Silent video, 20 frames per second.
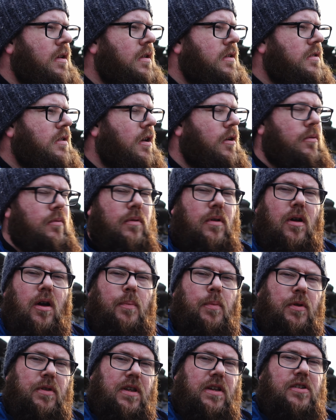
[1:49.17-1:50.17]
So I'll
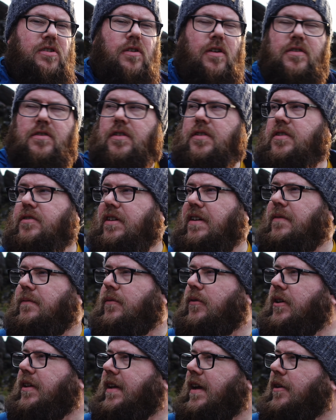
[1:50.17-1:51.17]
put these shots on screen
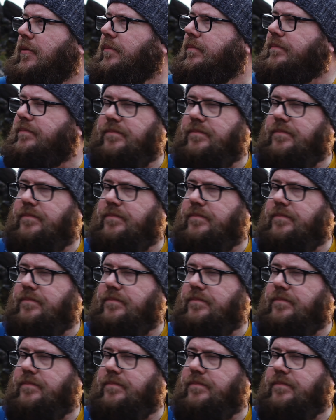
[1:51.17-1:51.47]
for you now.